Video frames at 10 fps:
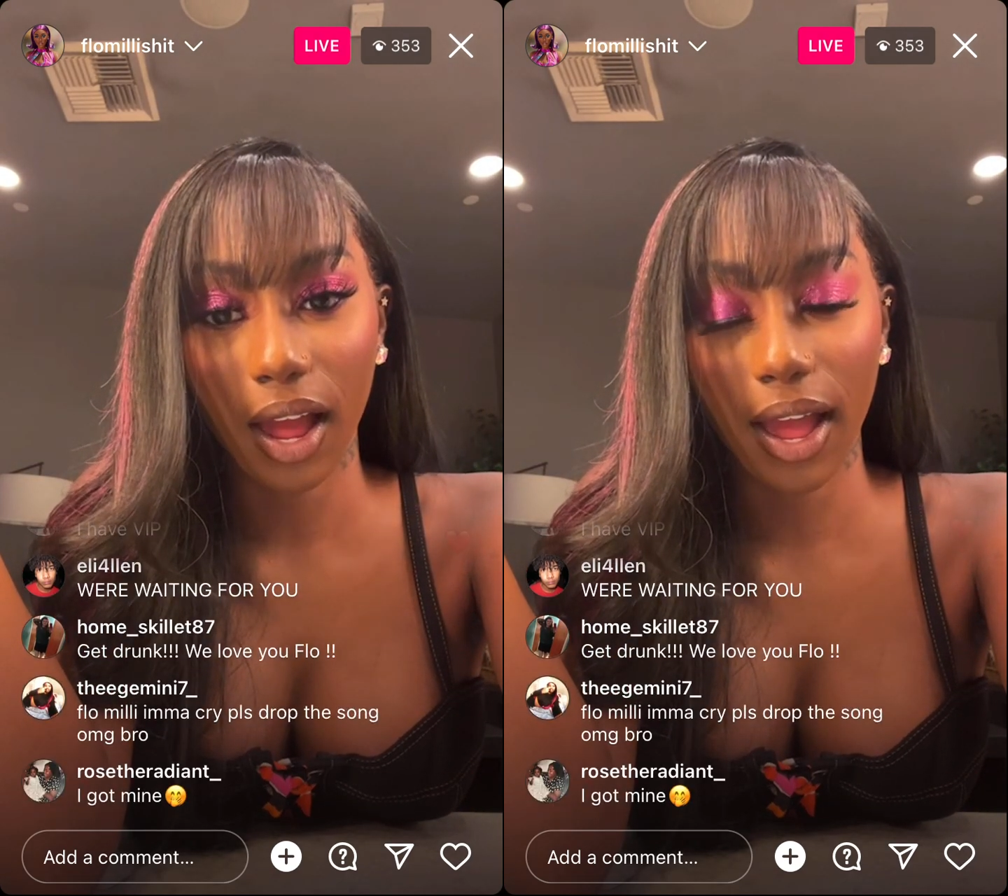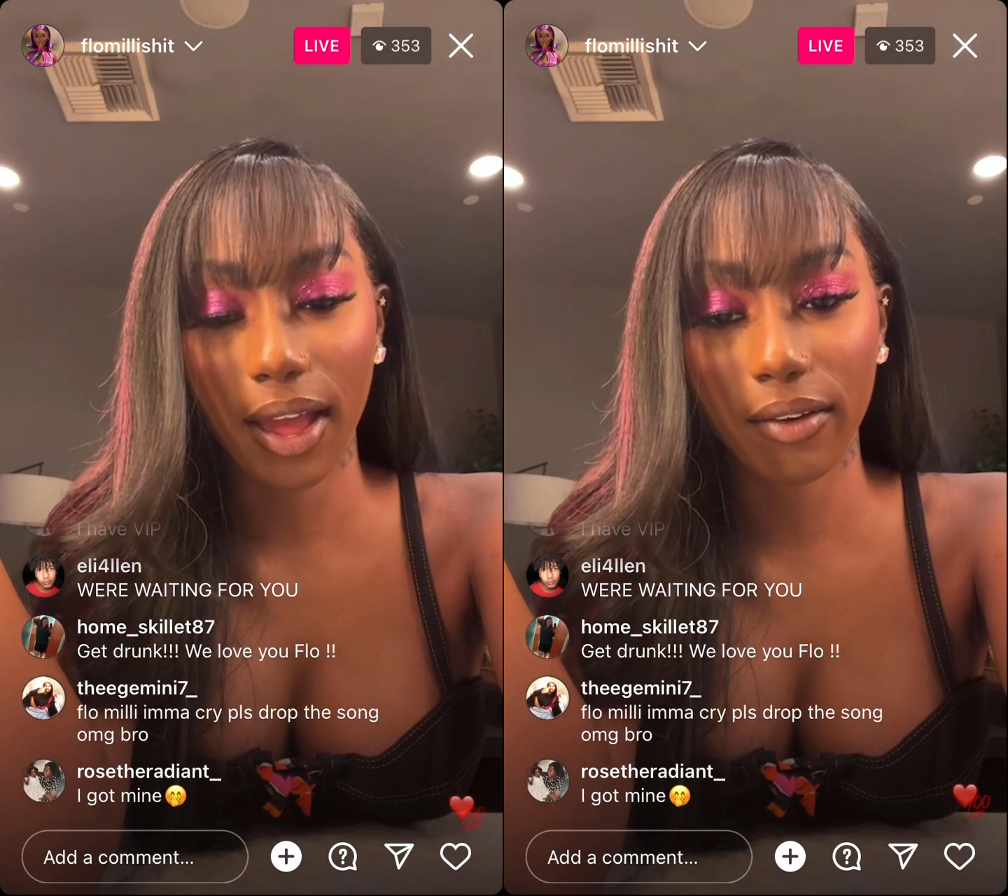
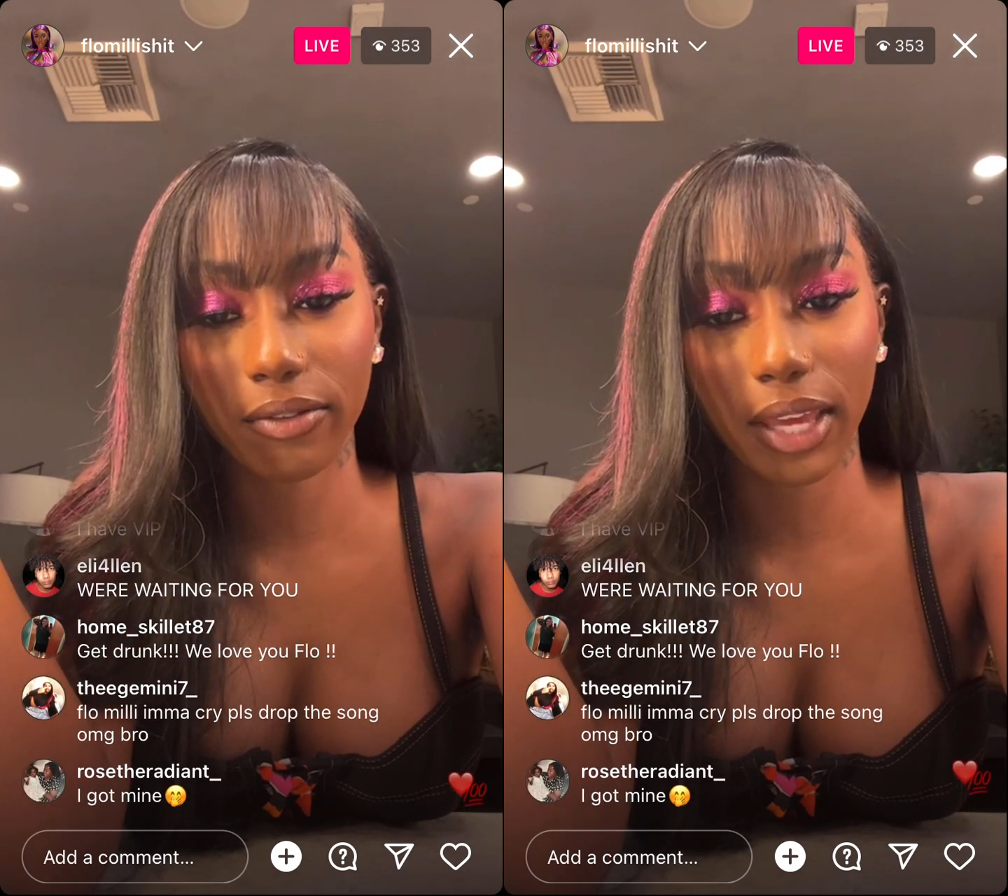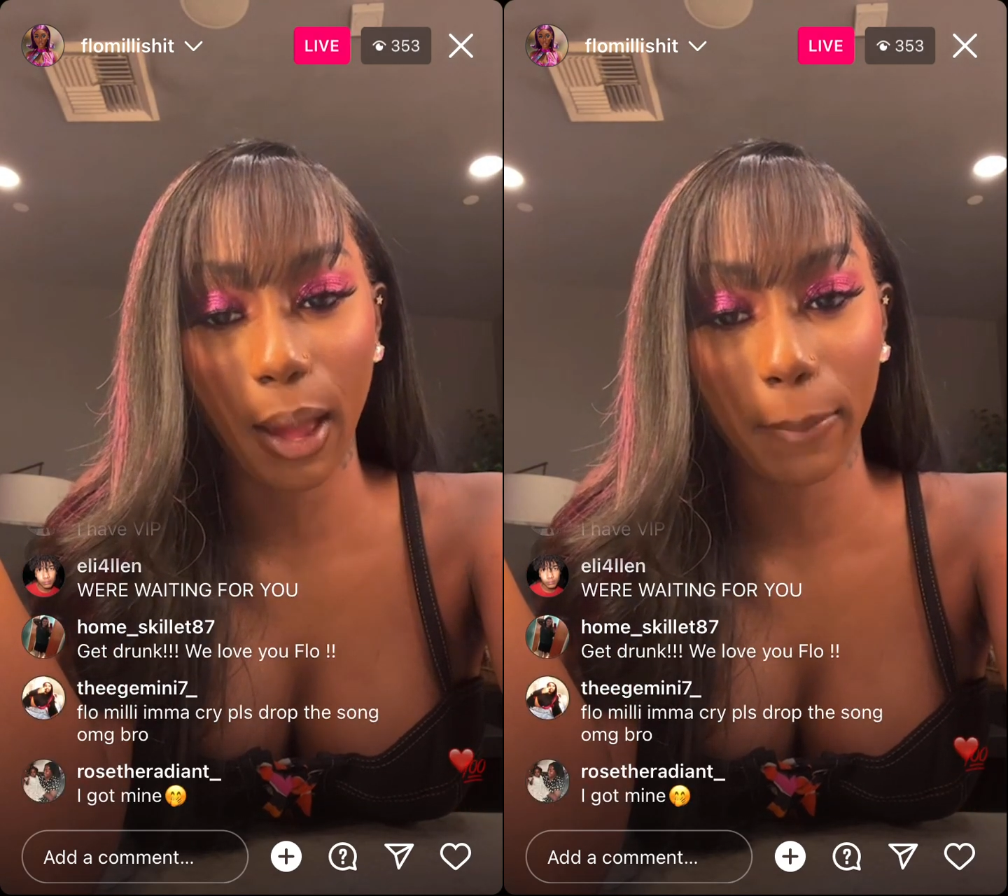You
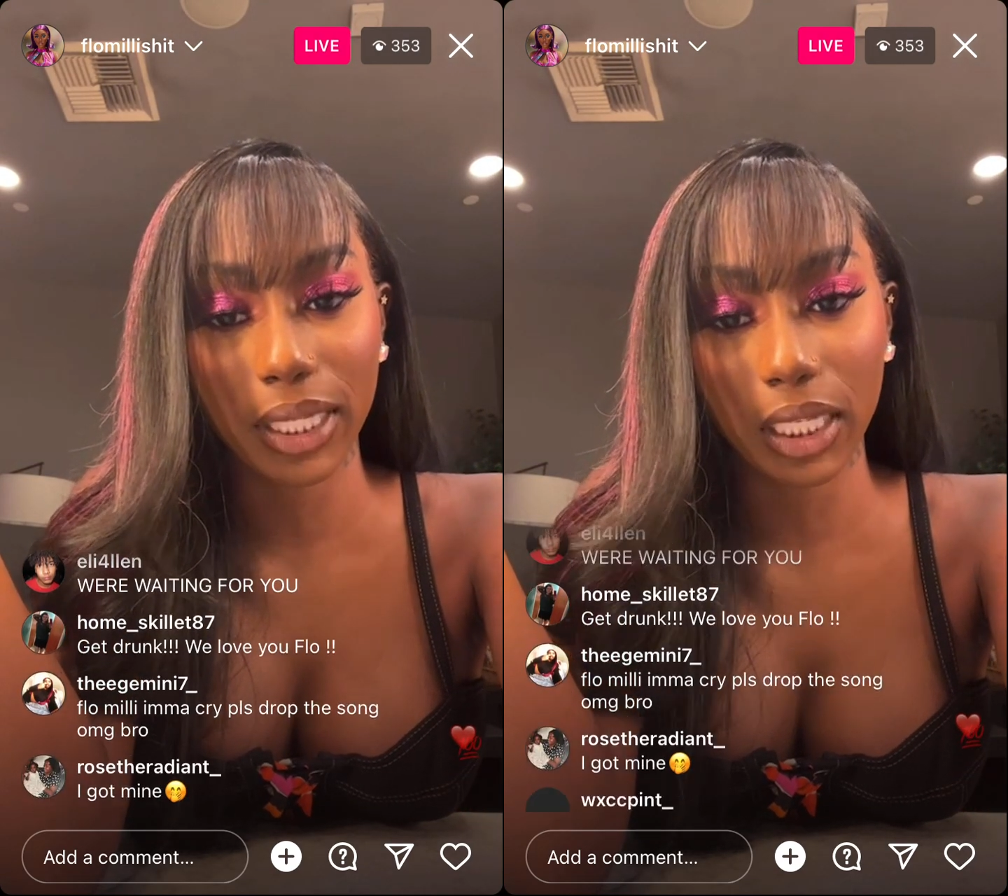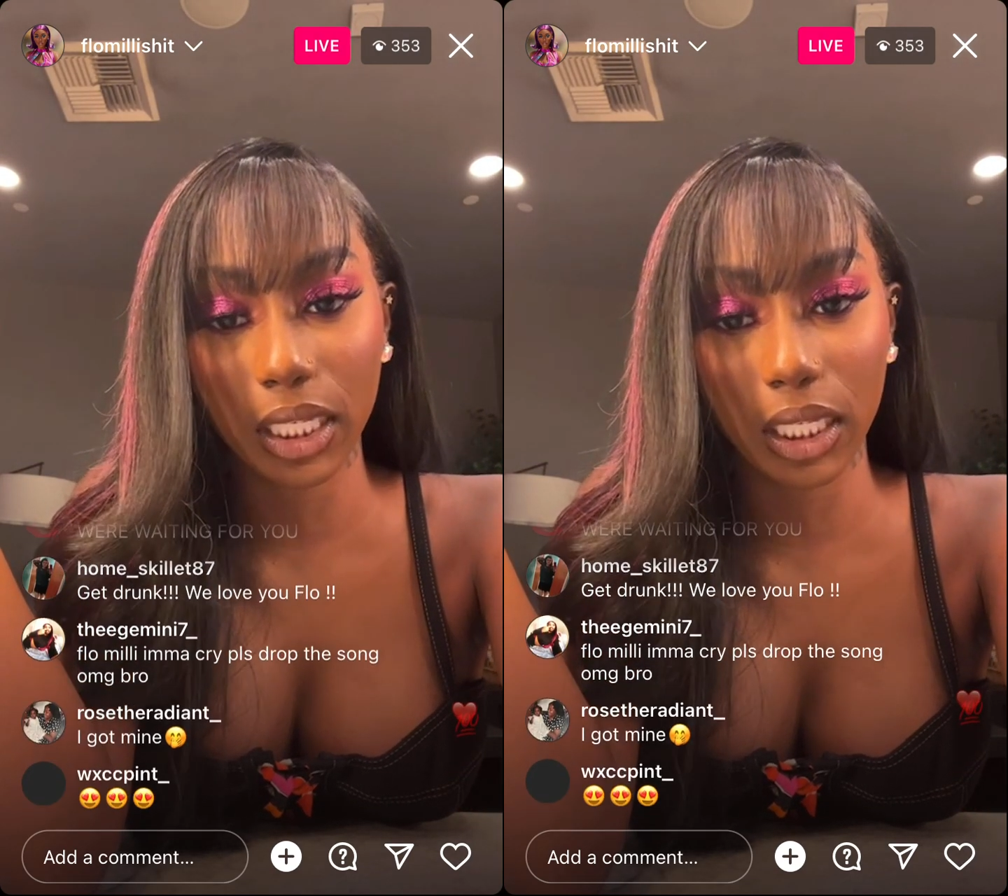know, I got
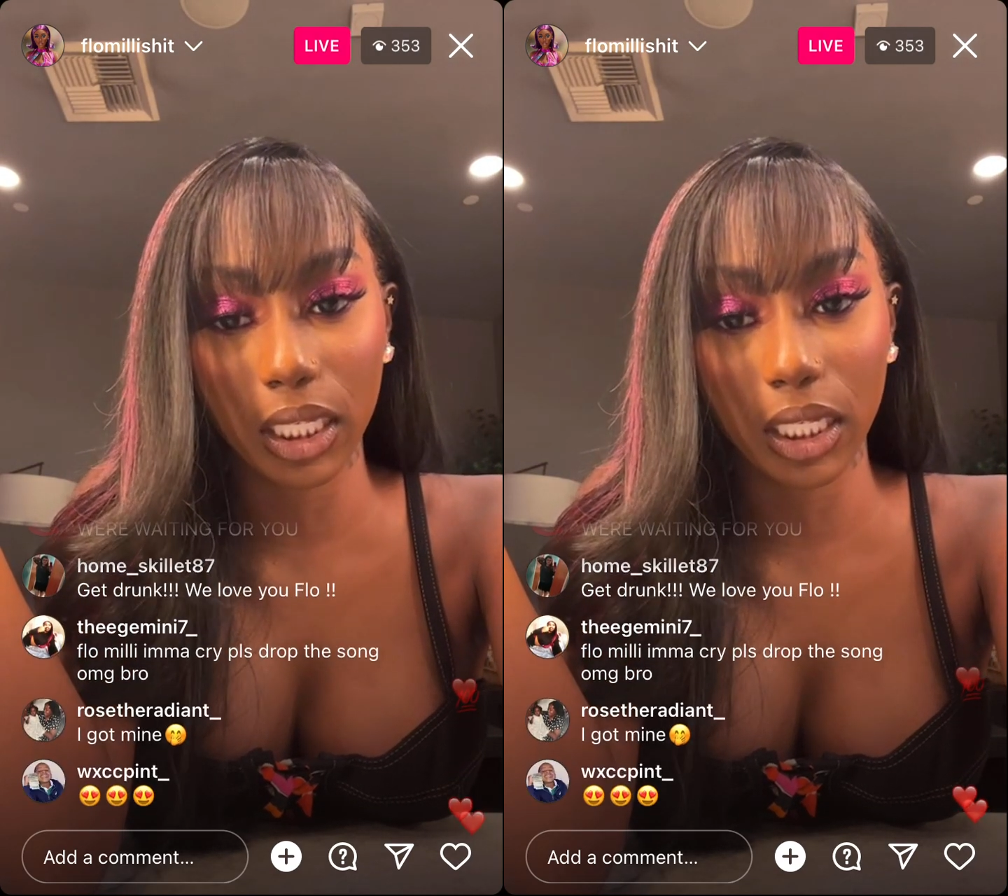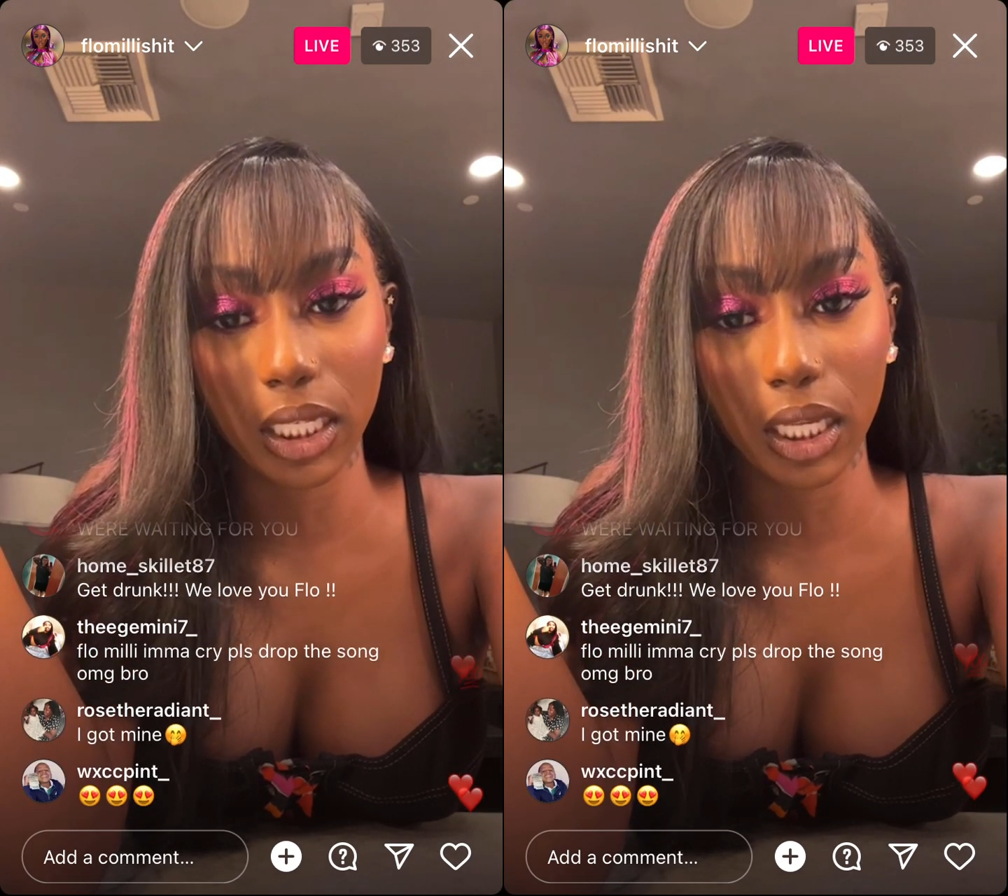some for
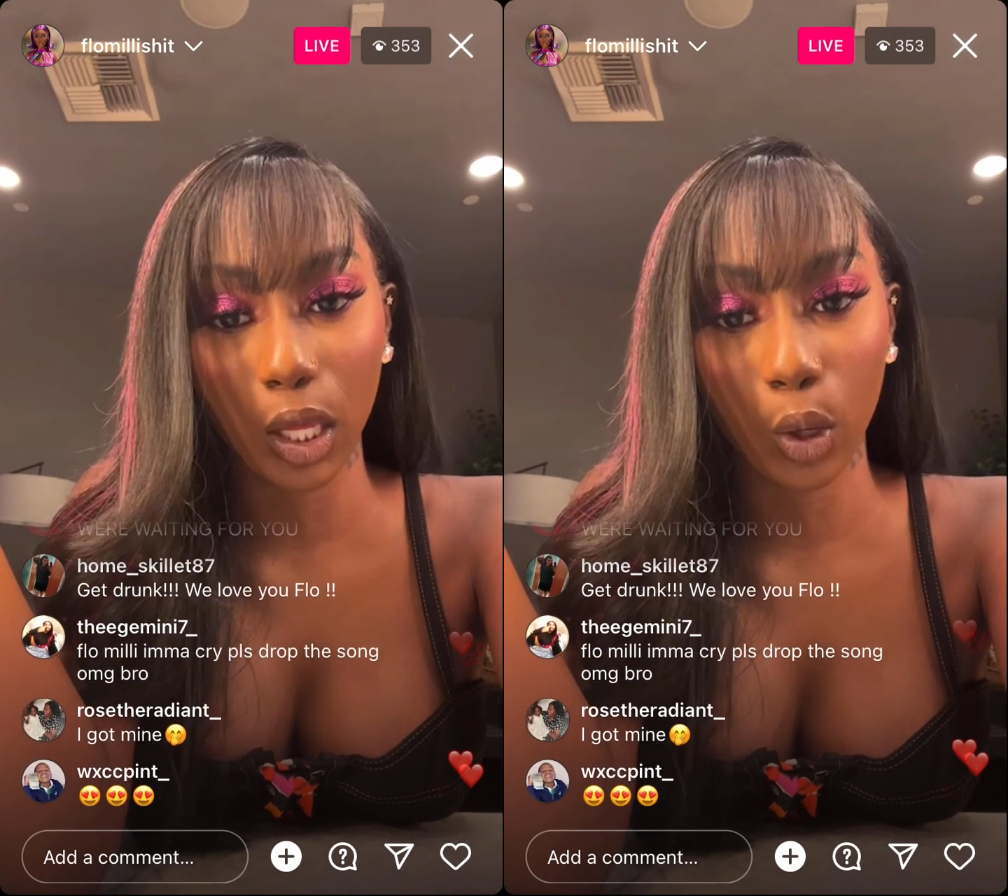y'all.